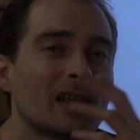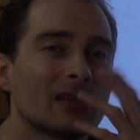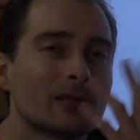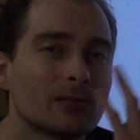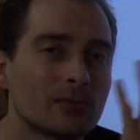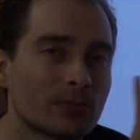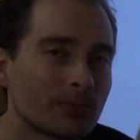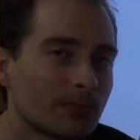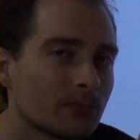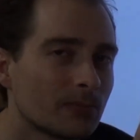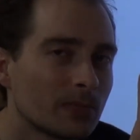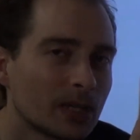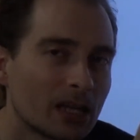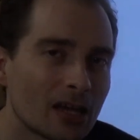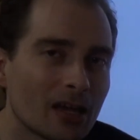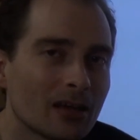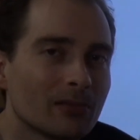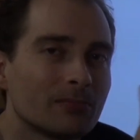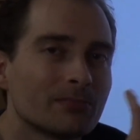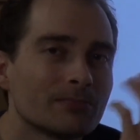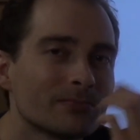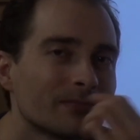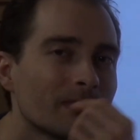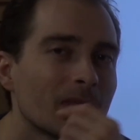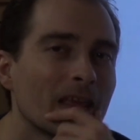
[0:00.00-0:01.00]
And
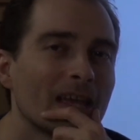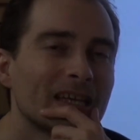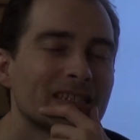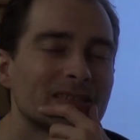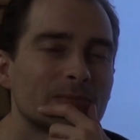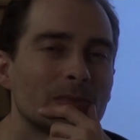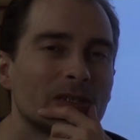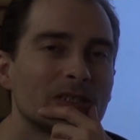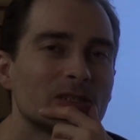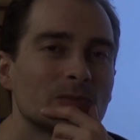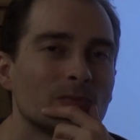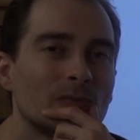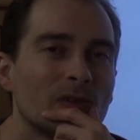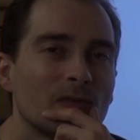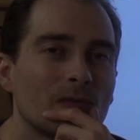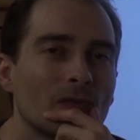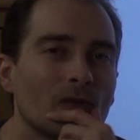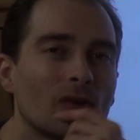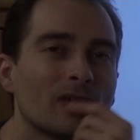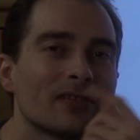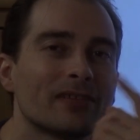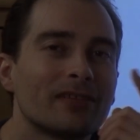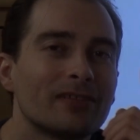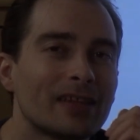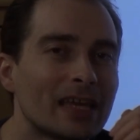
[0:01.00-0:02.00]
as mentioned
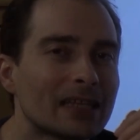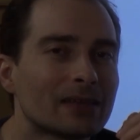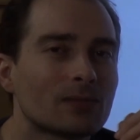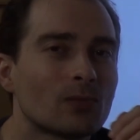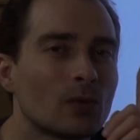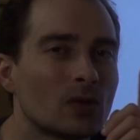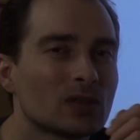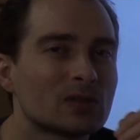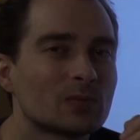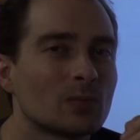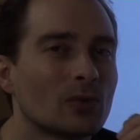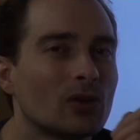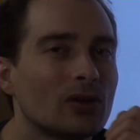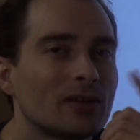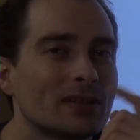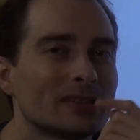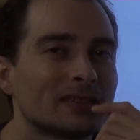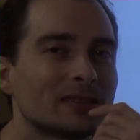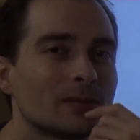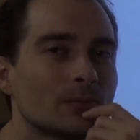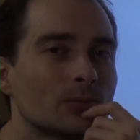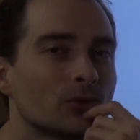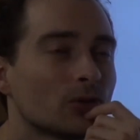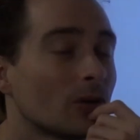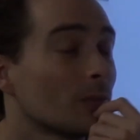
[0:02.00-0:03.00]
before, that was more or
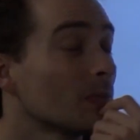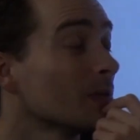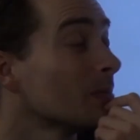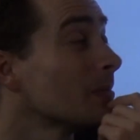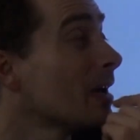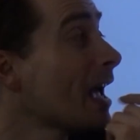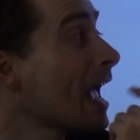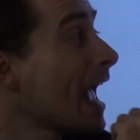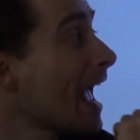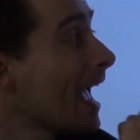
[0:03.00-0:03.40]
less the problem.